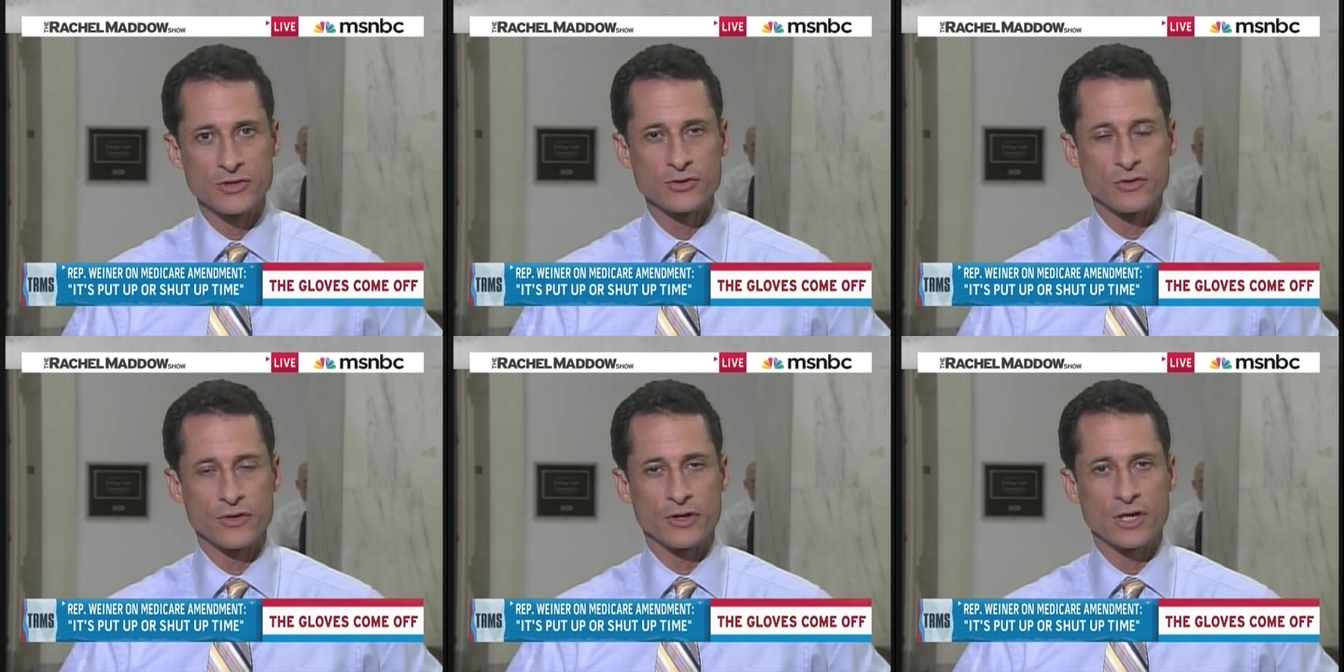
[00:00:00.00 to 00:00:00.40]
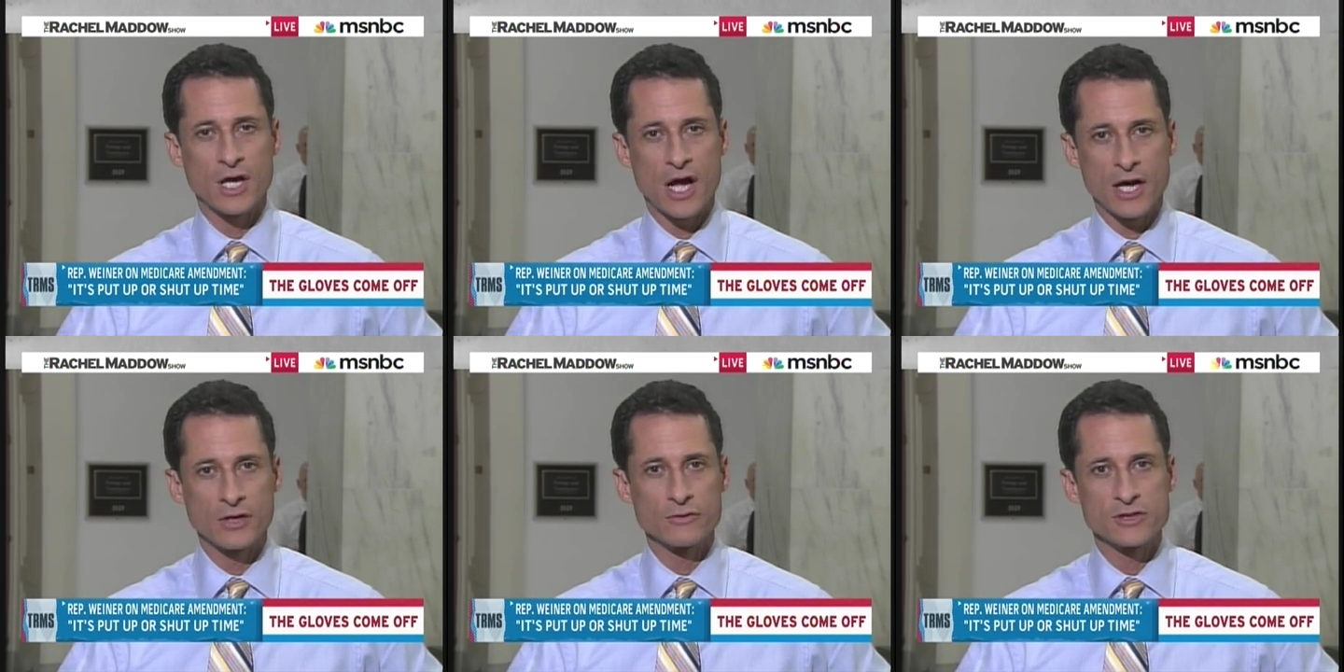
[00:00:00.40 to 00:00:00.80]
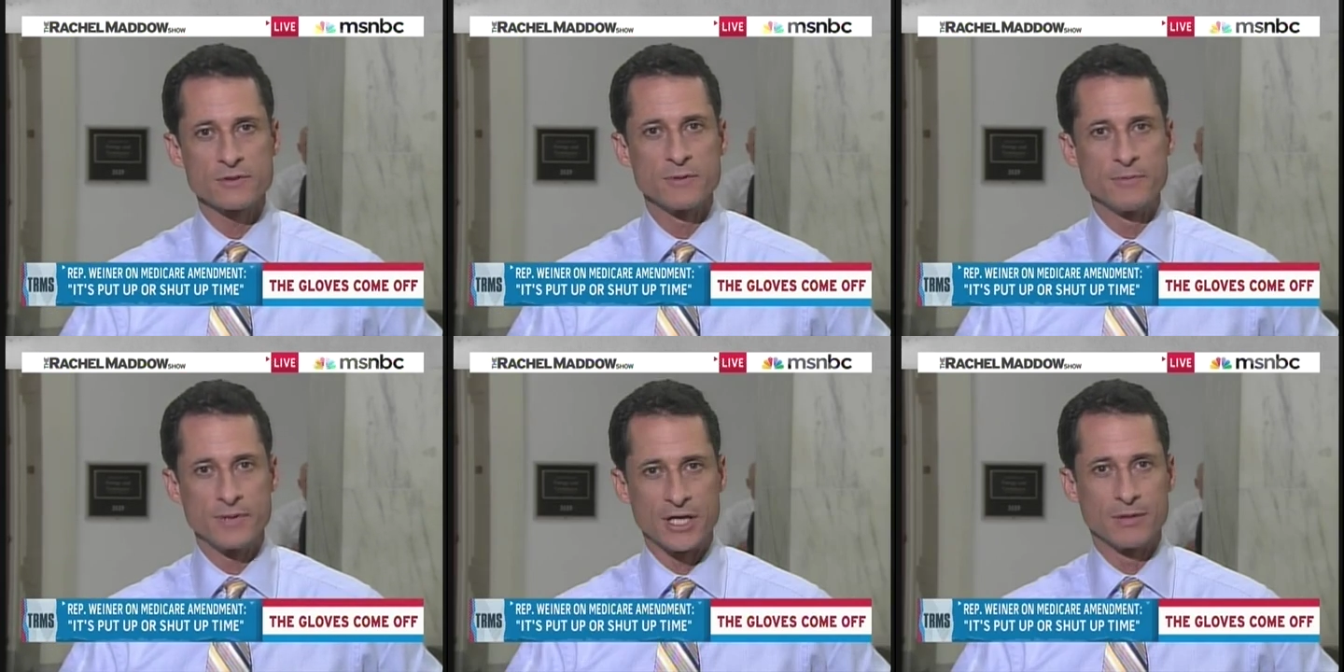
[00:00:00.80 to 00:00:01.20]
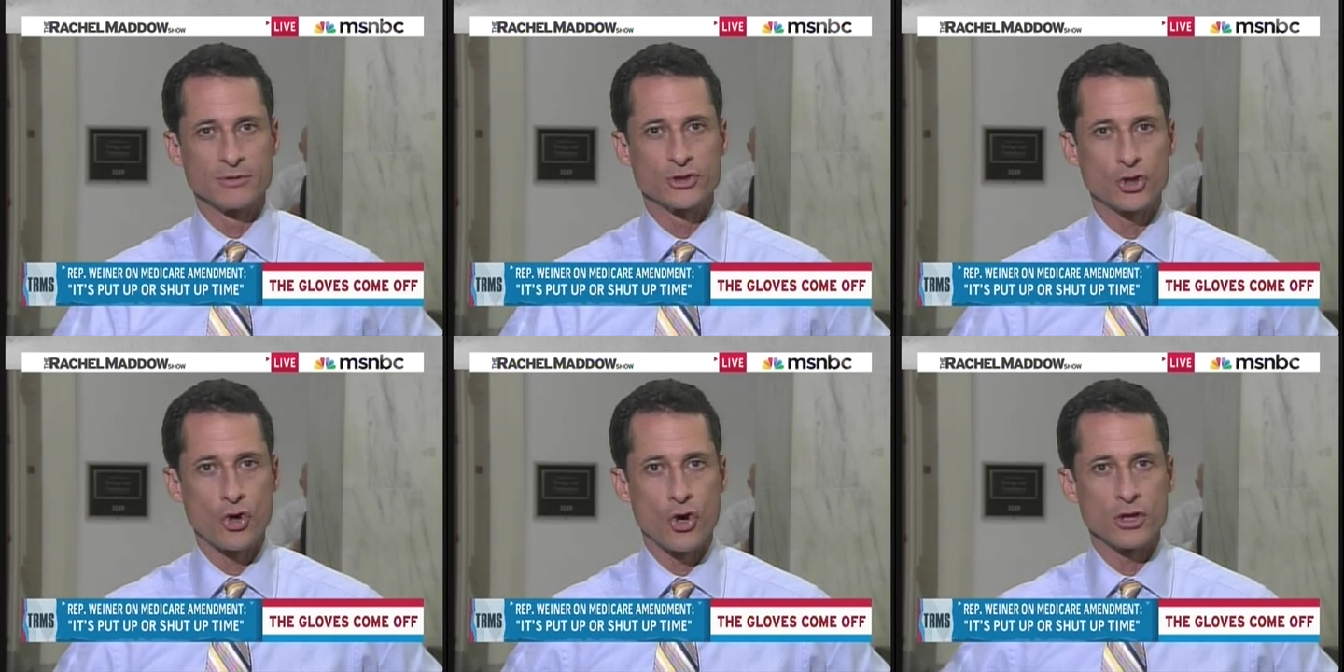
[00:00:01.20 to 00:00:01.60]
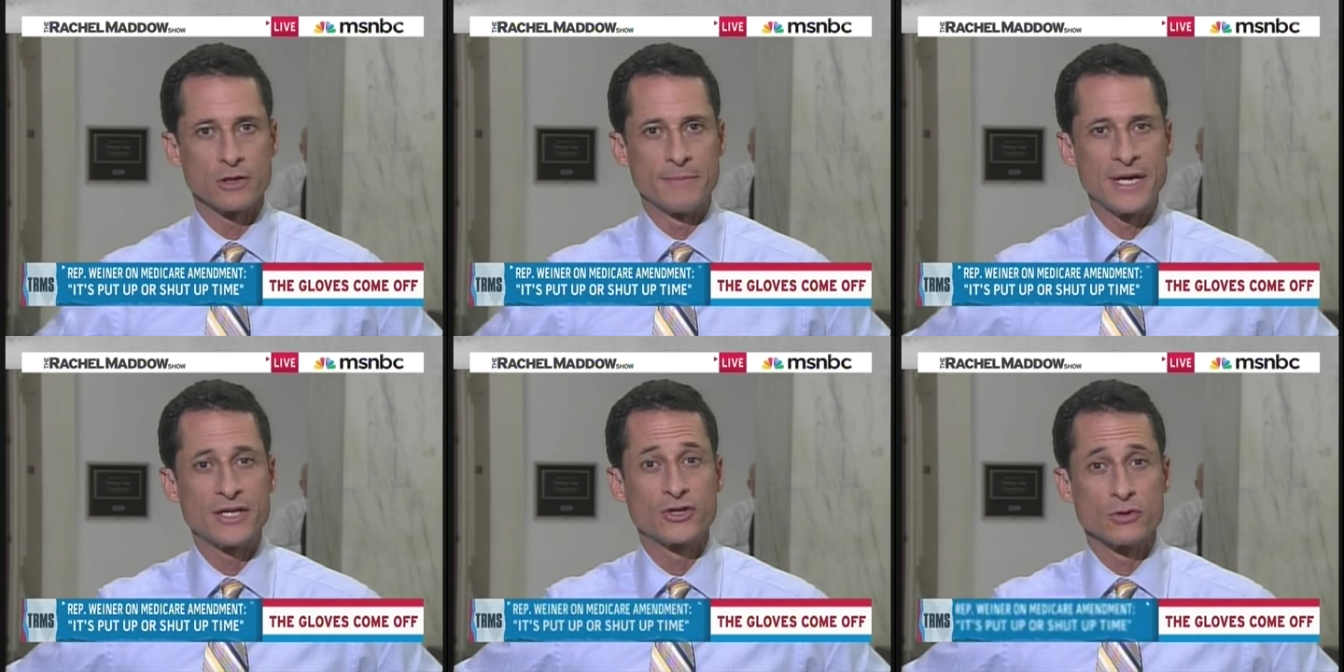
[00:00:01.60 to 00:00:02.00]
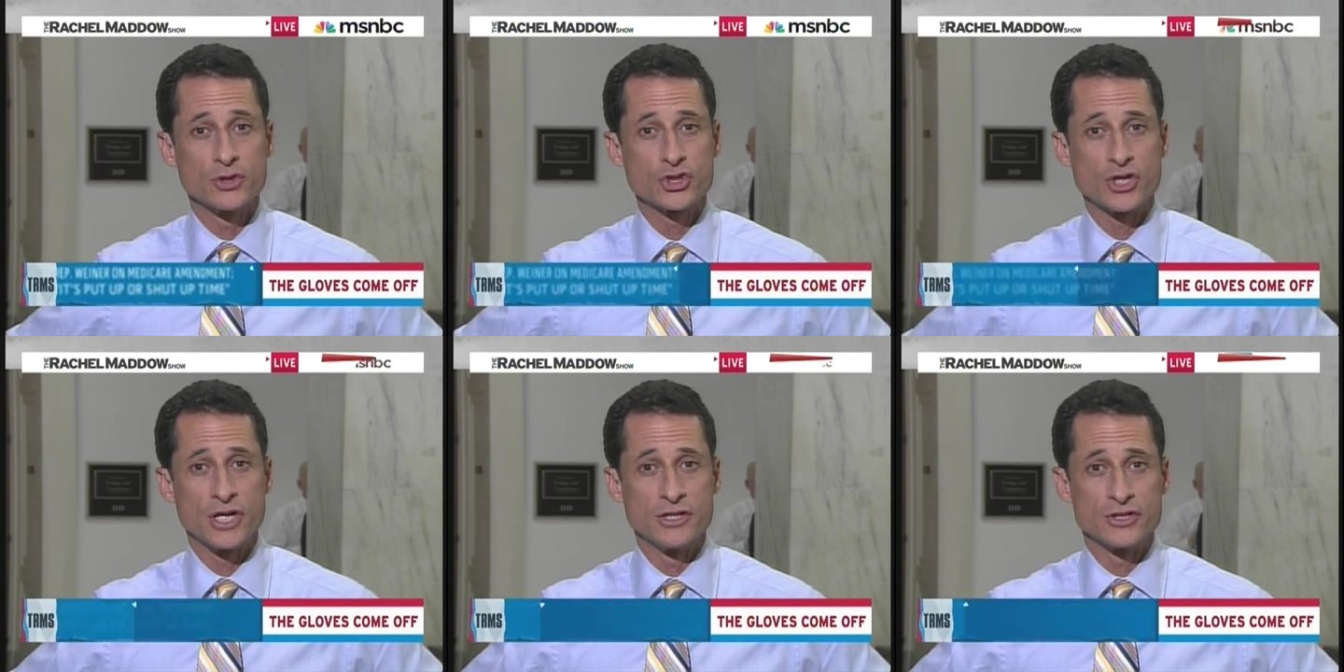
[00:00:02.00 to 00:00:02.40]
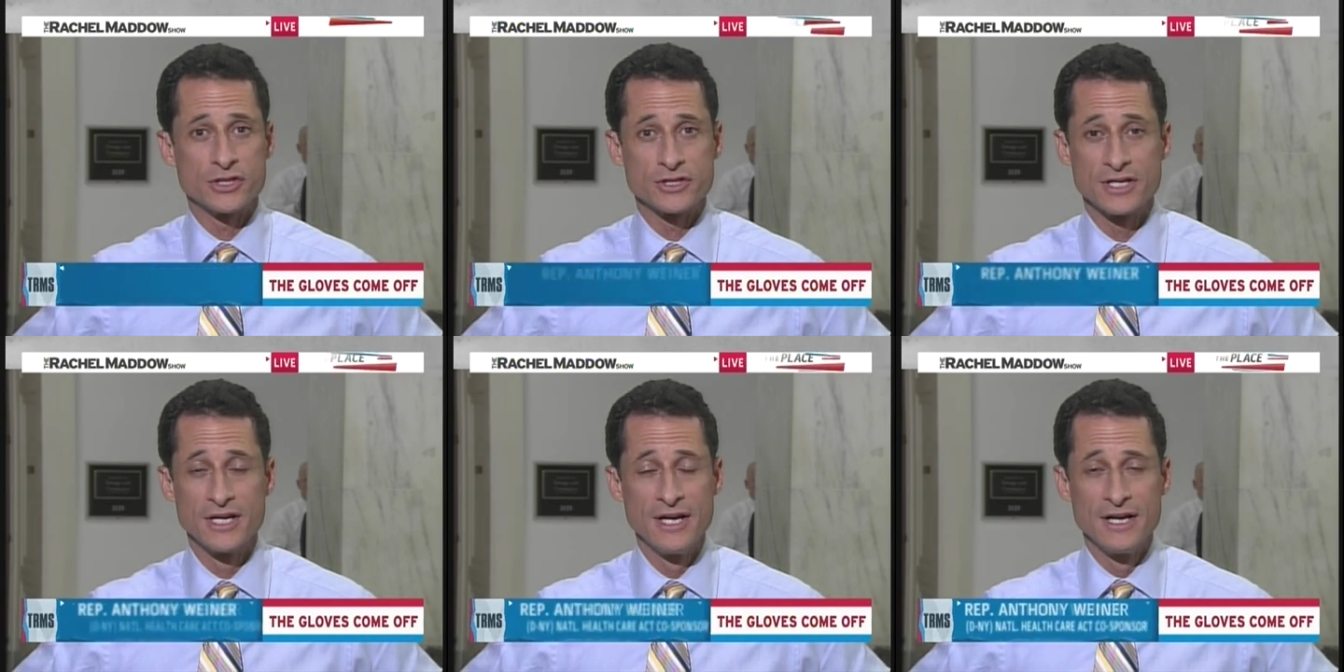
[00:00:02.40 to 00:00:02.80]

or their congressman be able to call and make those changes